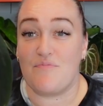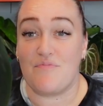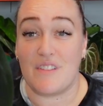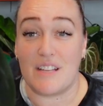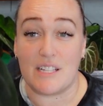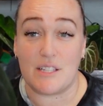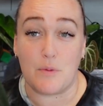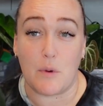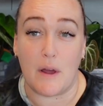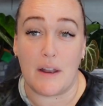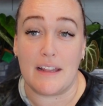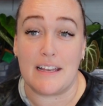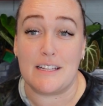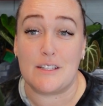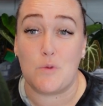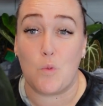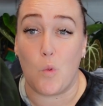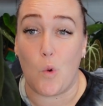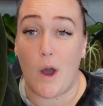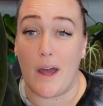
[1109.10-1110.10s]
This one is
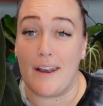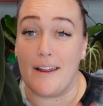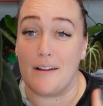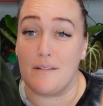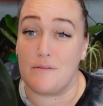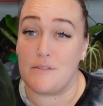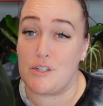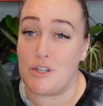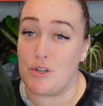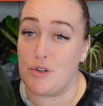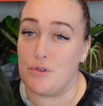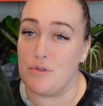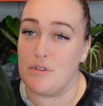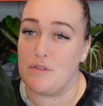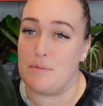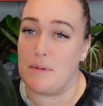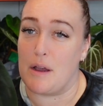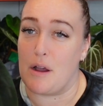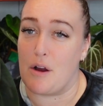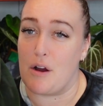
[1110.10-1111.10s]
one of 2
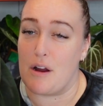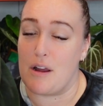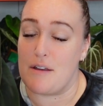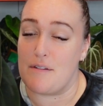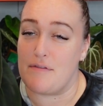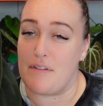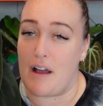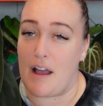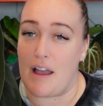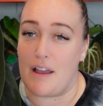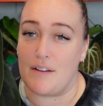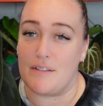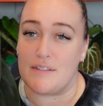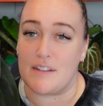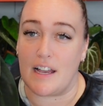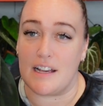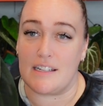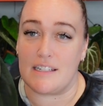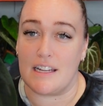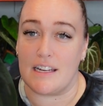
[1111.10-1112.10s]
of my RA5s.
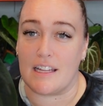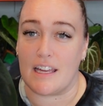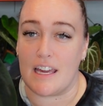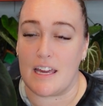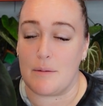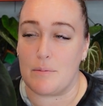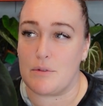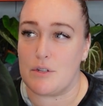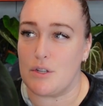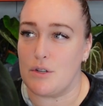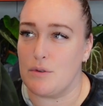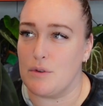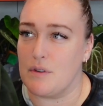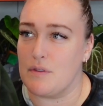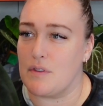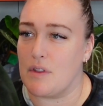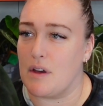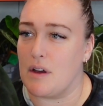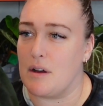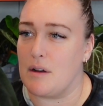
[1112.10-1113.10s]
I did keep 2
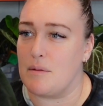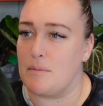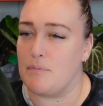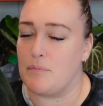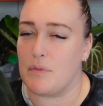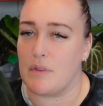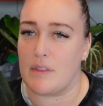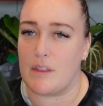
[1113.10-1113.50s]
of them.